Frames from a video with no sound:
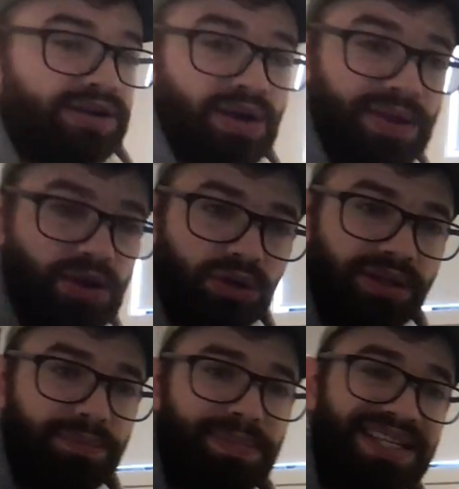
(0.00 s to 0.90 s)
area we call
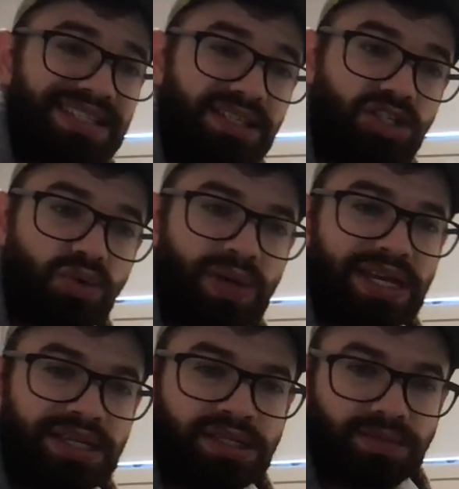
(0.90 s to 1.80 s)
it meters
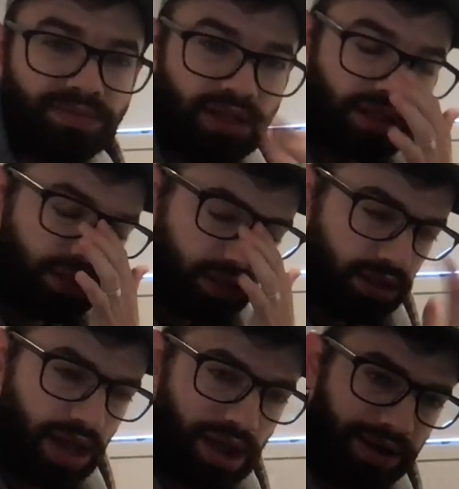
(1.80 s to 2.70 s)
squared,
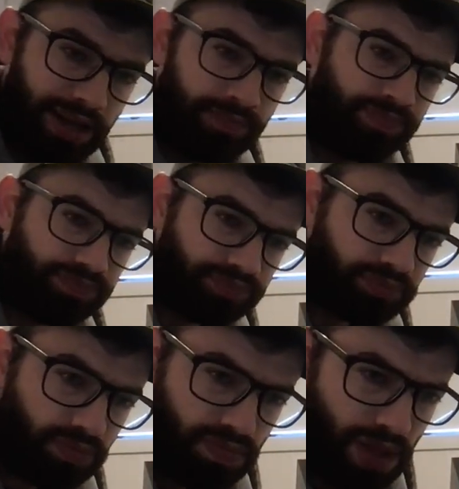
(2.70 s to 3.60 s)
okay,
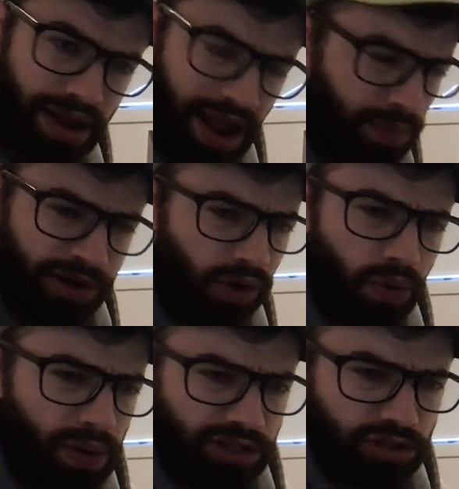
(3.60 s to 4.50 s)
and we're not
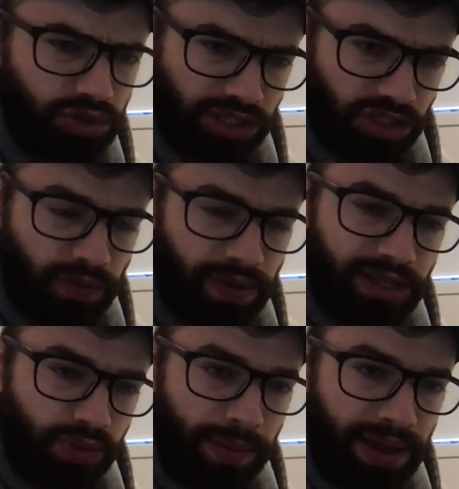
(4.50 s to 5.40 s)
always using
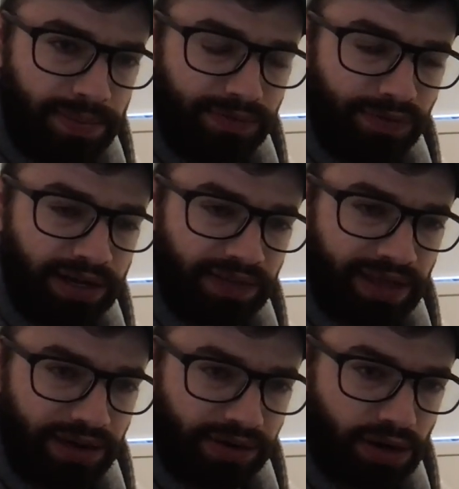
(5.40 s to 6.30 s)
squares. We may be finding
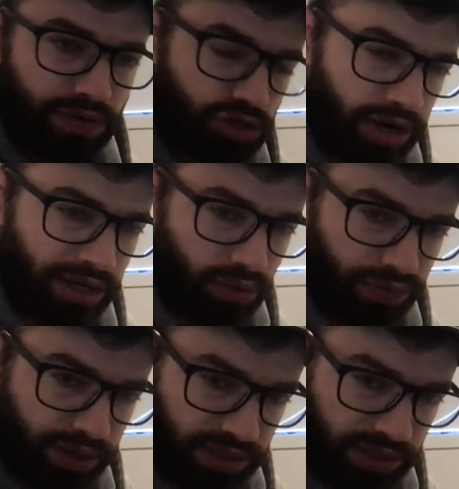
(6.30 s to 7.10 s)
the area of a triangle, for